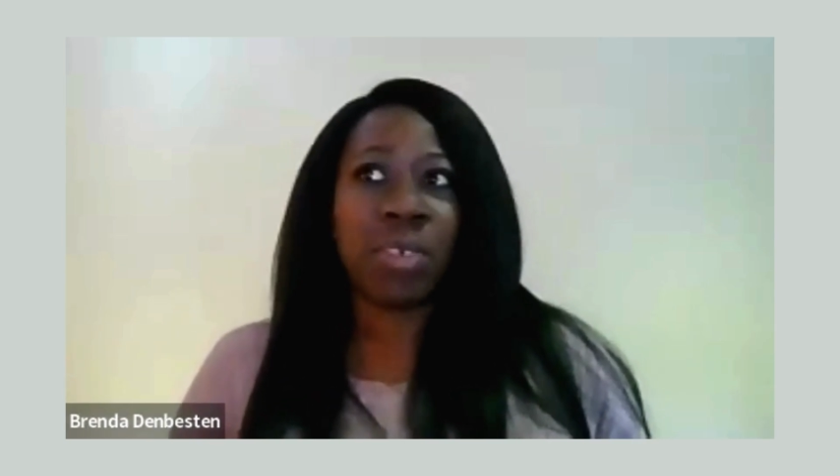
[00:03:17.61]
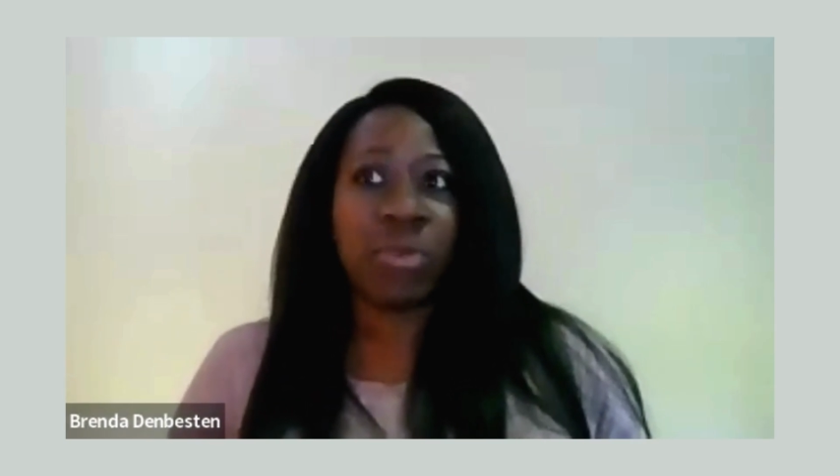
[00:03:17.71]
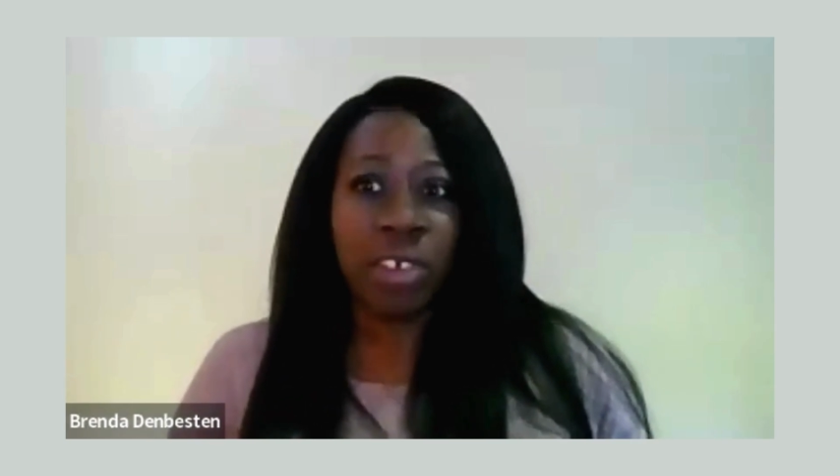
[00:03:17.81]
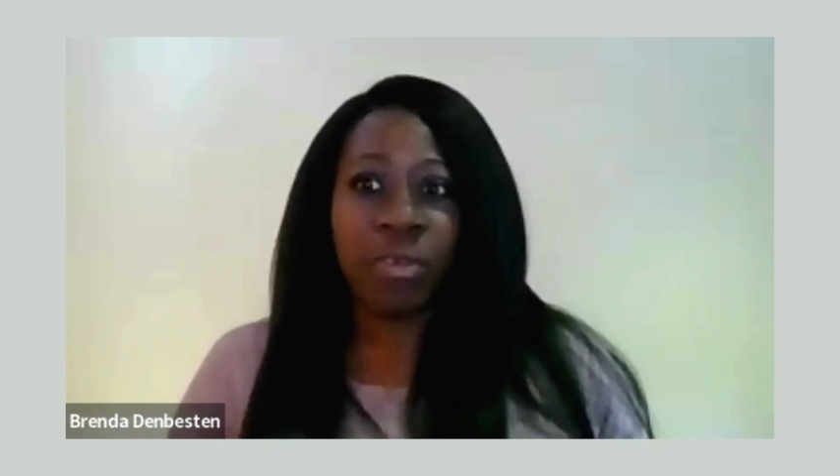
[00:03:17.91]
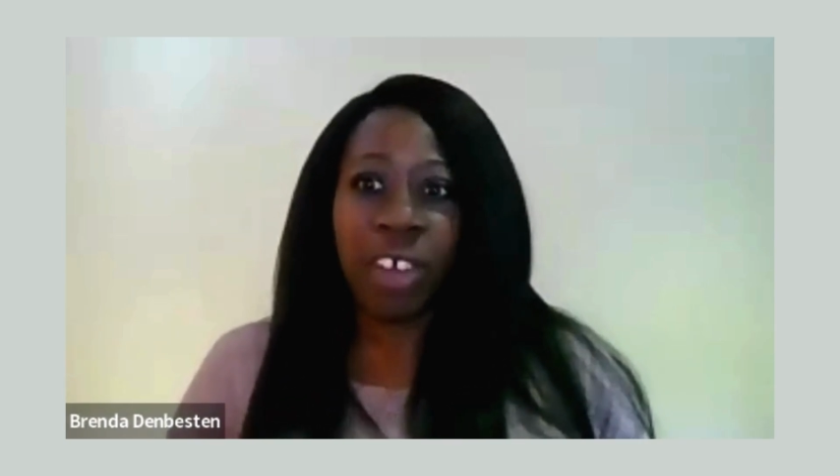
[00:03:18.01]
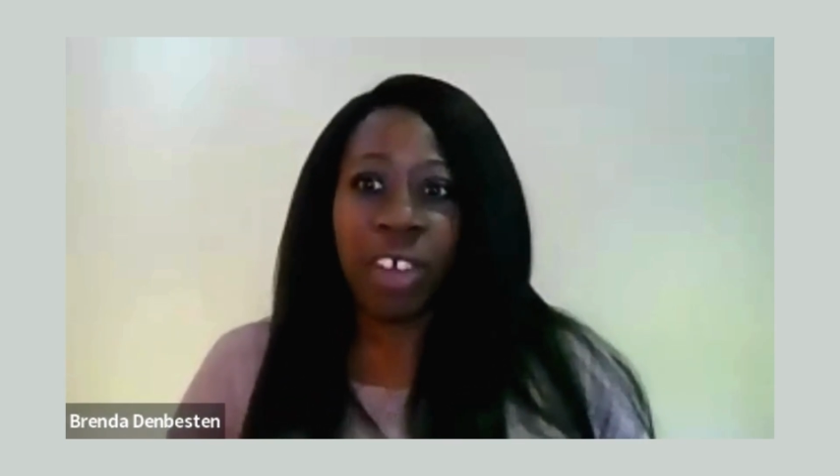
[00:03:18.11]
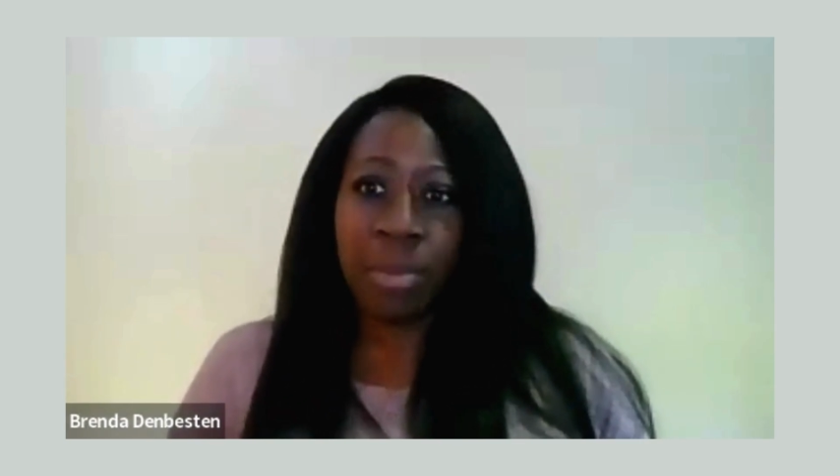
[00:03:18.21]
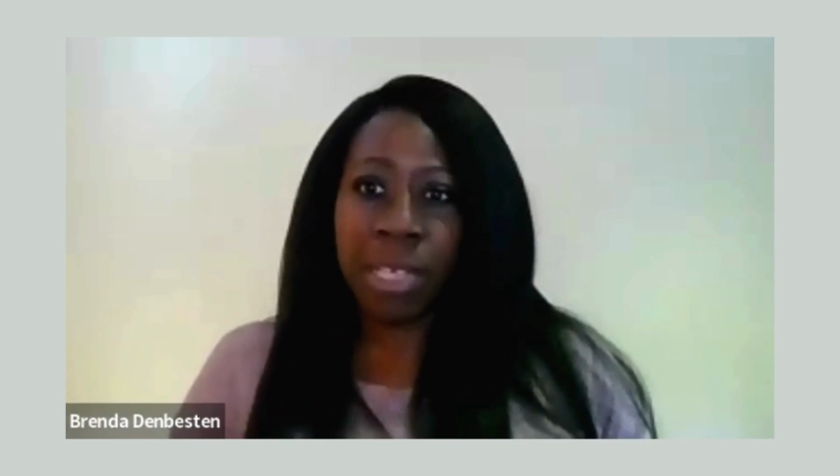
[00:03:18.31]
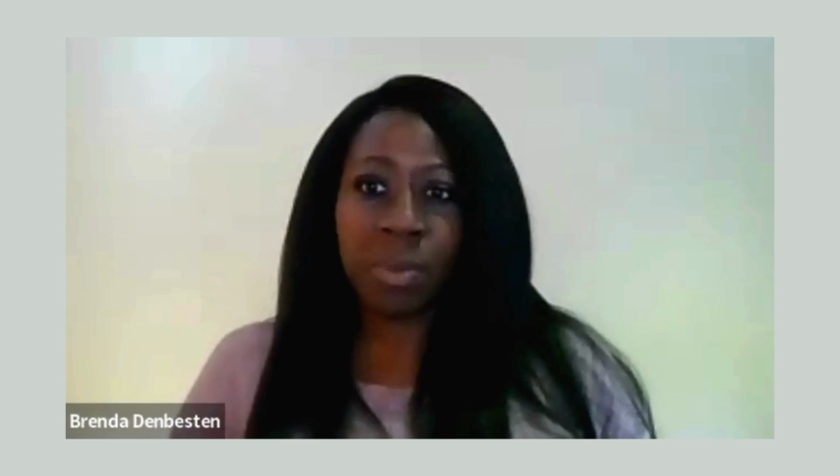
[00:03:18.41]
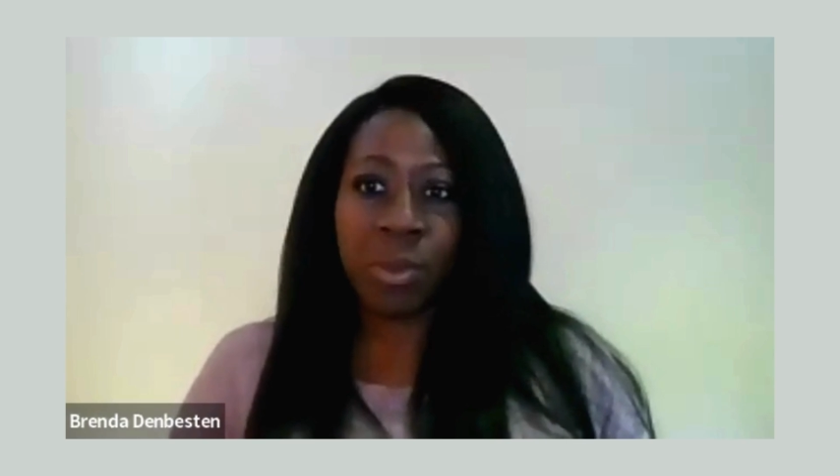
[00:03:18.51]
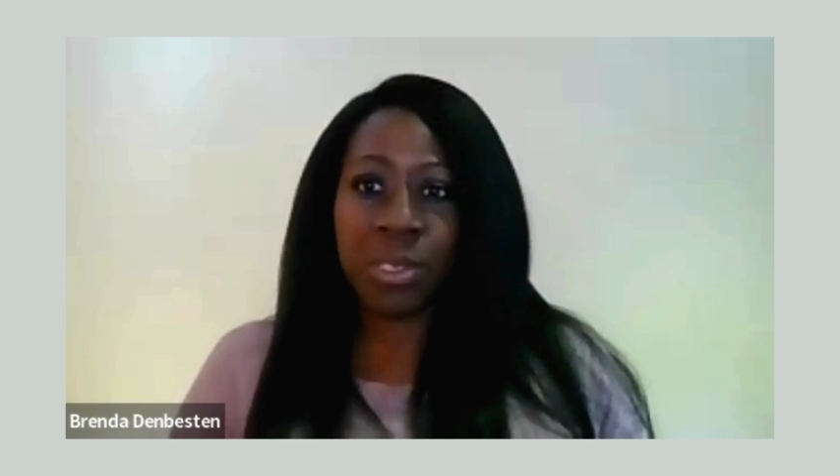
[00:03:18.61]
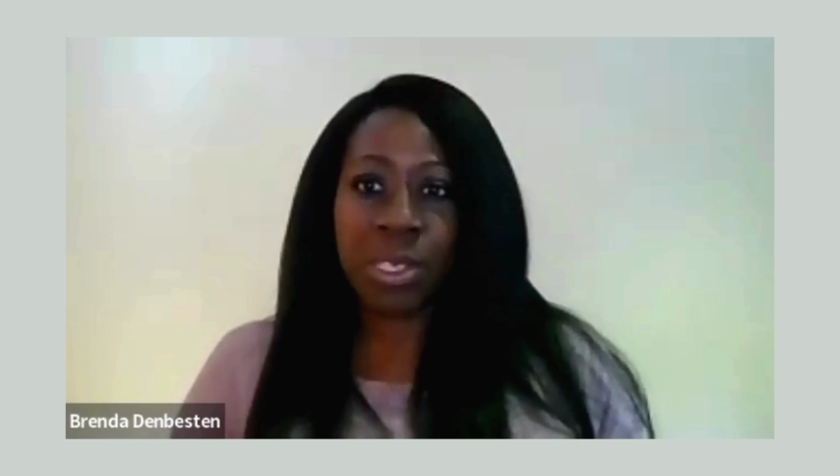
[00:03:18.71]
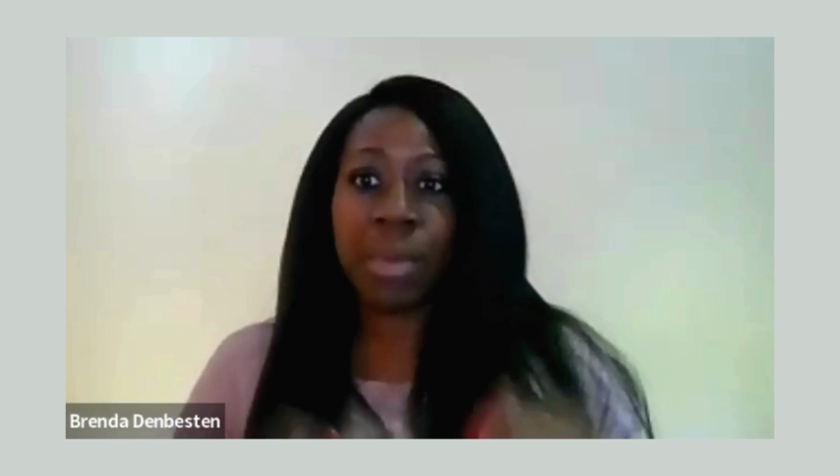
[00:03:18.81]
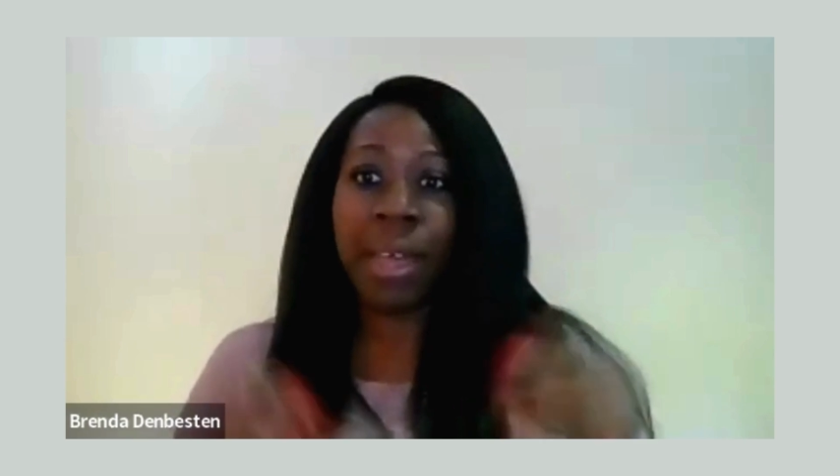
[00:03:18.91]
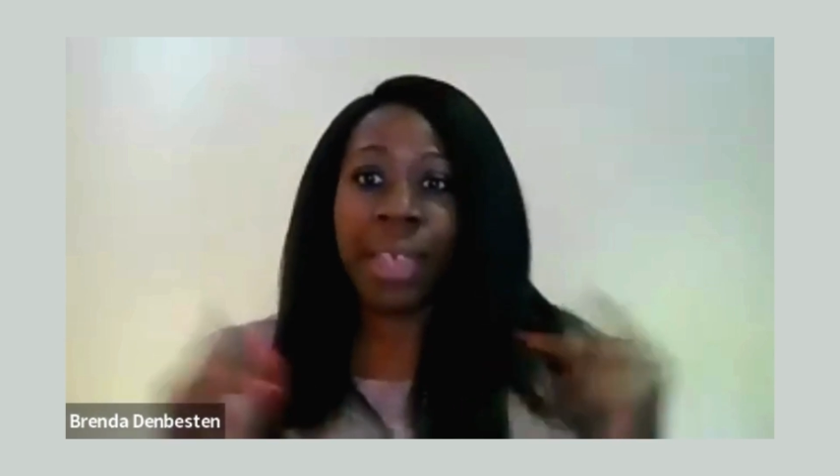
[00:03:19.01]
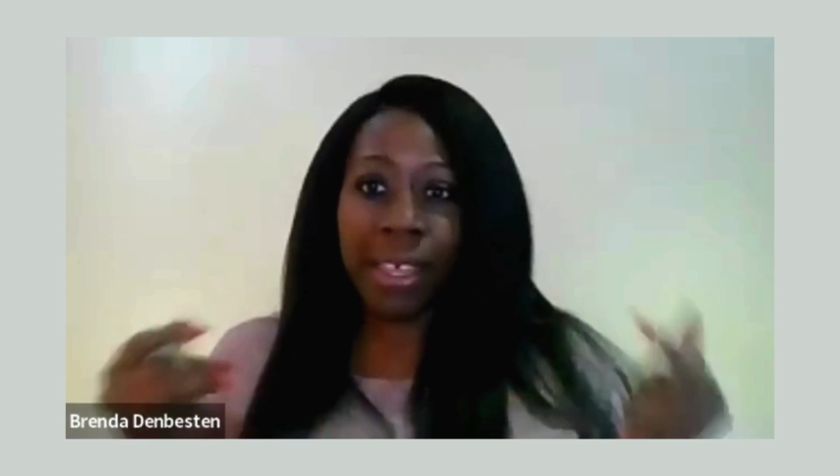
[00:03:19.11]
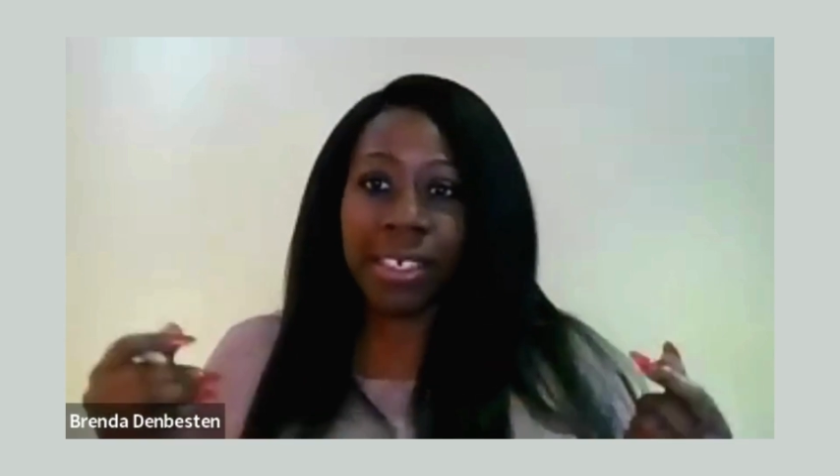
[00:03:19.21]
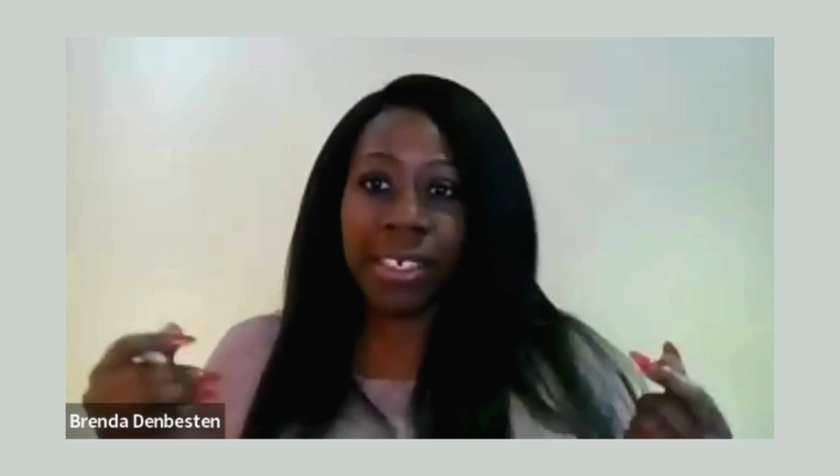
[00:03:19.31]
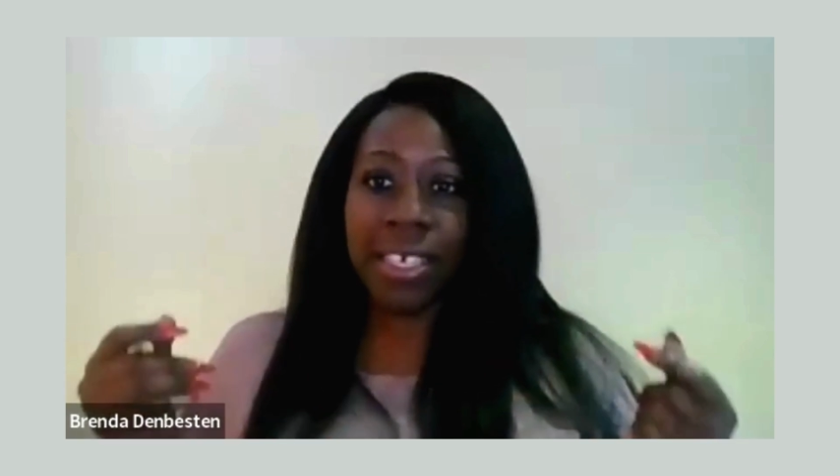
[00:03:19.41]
reframe, I suppose, in my head